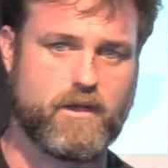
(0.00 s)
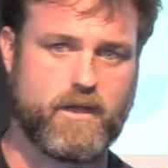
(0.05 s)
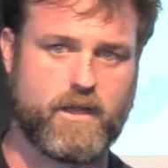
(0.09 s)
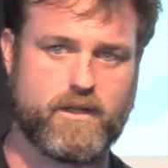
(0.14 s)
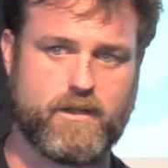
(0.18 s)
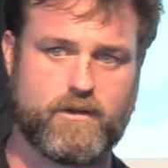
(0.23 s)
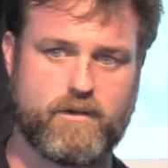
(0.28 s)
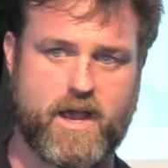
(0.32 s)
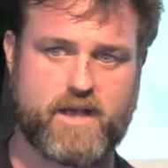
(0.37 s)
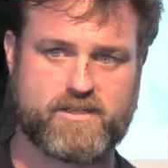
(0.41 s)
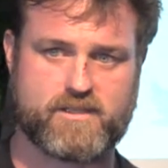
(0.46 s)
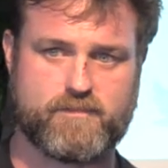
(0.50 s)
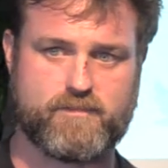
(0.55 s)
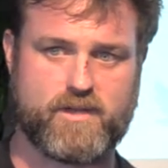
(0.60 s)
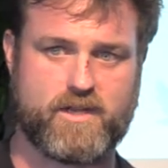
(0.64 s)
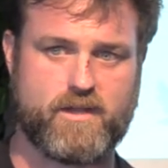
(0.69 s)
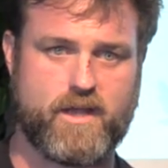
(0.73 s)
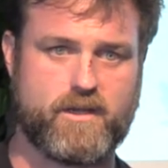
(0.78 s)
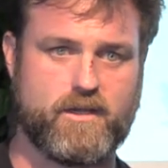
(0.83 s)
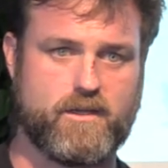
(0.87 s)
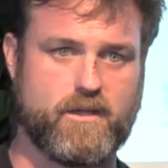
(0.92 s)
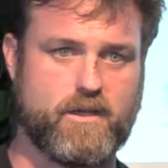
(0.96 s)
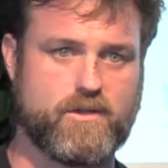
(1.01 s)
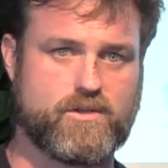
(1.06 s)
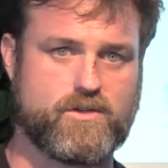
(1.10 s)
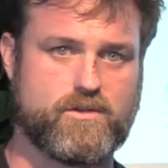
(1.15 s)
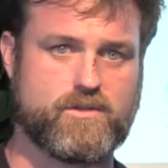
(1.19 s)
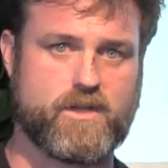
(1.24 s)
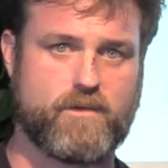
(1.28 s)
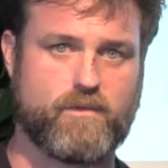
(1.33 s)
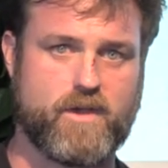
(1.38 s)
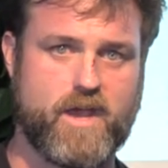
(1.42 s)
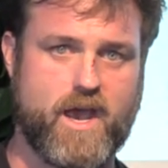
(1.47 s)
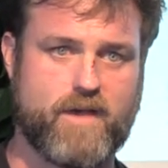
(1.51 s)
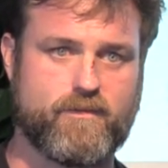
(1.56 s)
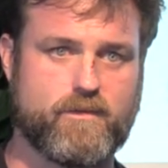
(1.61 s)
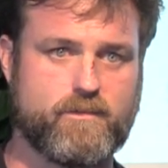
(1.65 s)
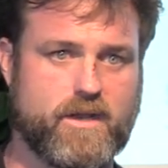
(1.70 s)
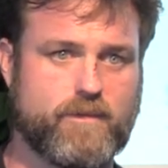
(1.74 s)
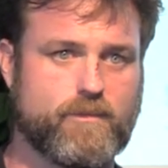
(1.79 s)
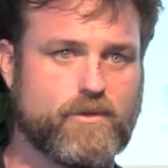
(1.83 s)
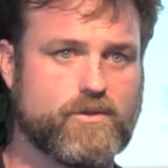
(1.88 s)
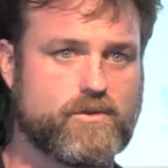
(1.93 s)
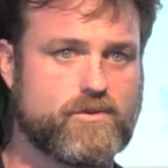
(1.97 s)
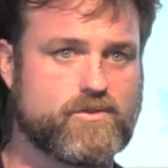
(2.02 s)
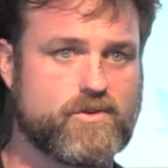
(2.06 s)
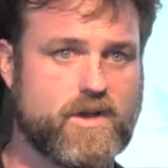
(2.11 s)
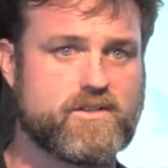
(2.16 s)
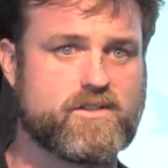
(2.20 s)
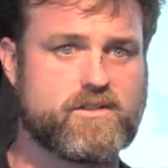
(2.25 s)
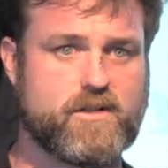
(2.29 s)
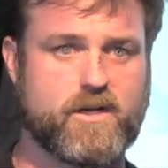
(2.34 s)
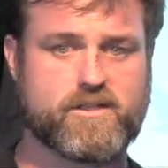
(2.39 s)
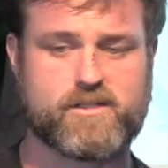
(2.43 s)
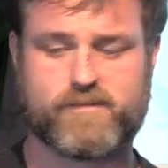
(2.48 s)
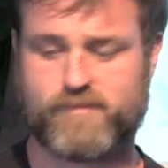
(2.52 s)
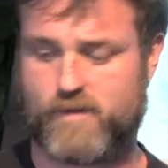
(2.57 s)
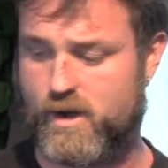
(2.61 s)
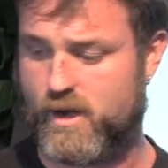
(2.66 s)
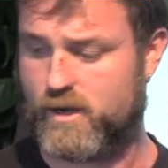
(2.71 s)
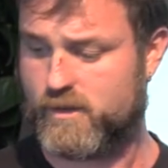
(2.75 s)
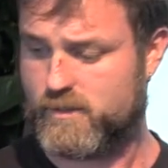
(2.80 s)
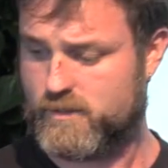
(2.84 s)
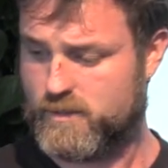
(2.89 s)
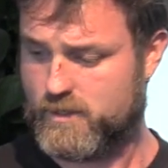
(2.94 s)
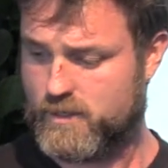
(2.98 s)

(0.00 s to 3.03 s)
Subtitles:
and there hasn't been any issues that we haven't been able to address thus far.